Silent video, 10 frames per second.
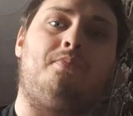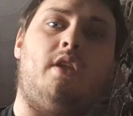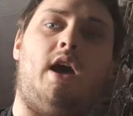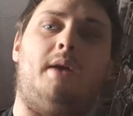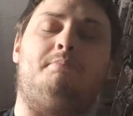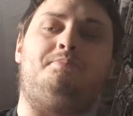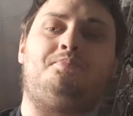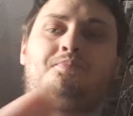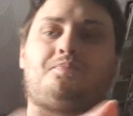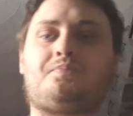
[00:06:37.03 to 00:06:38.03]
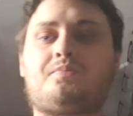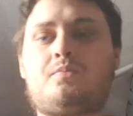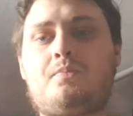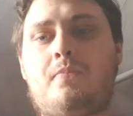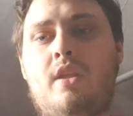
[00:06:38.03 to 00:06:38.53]

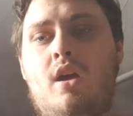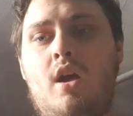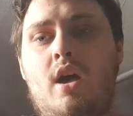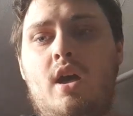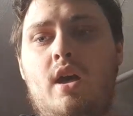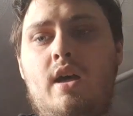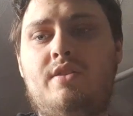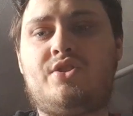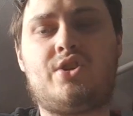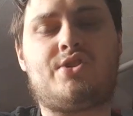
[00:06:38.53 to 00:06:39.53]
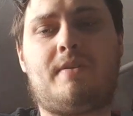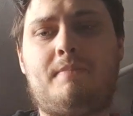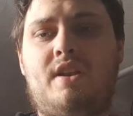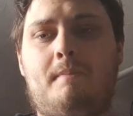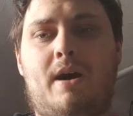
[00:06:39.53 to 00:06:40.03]
There's just
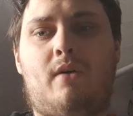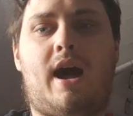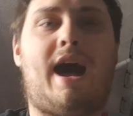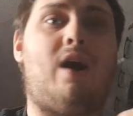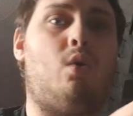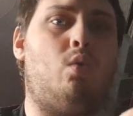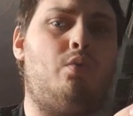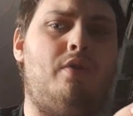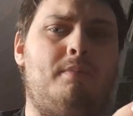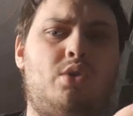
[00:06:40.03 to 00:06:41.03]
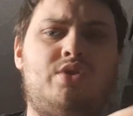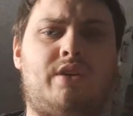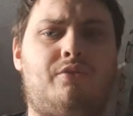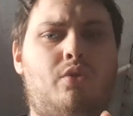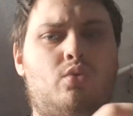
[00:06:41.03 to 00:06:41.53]
something about how the
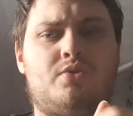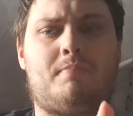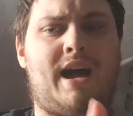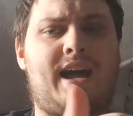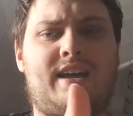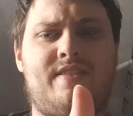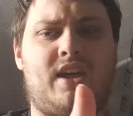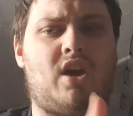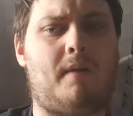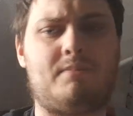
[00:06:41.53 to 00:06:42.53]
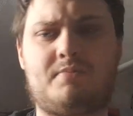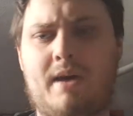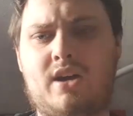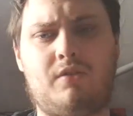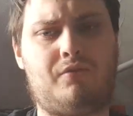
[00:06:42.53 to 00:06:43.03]
music falls back and then comes
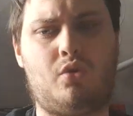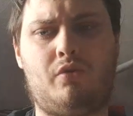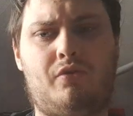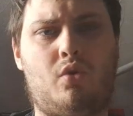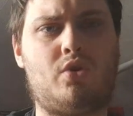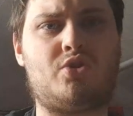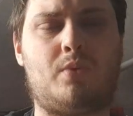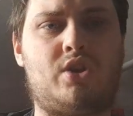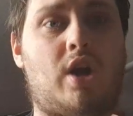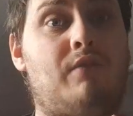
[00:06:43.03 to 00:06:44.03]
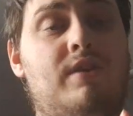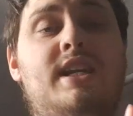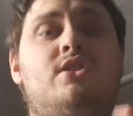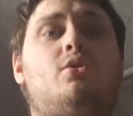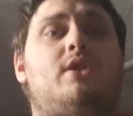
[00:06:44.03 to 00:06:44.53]
back at full force, which I
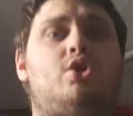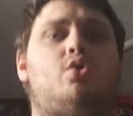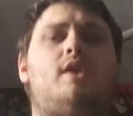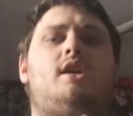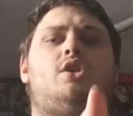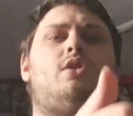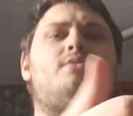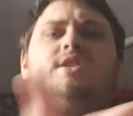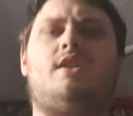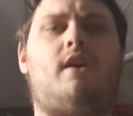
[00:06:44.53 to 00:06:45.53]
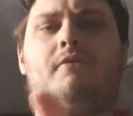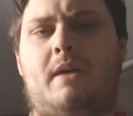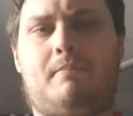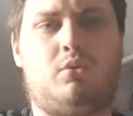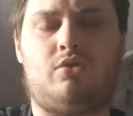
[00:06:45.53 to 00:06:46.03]
really do enjoy. You don't see enough
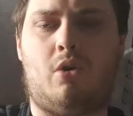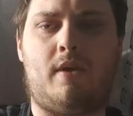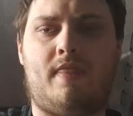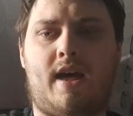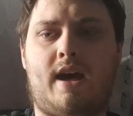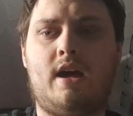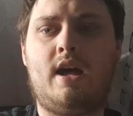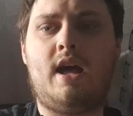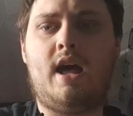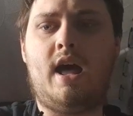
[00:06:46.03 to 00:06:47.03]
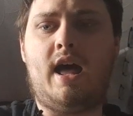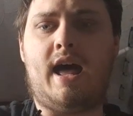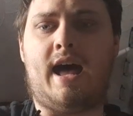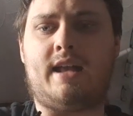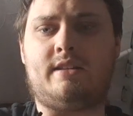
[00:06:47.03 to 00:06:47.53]
people doing that,
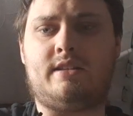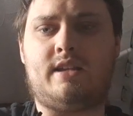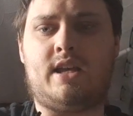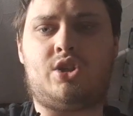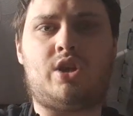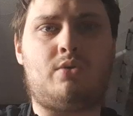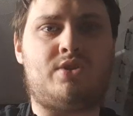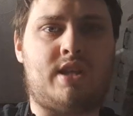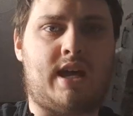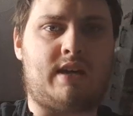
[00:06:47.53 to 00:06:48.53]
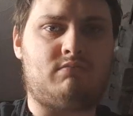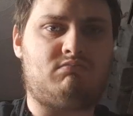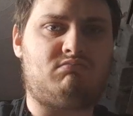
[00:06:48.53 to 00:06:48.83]
and it shows that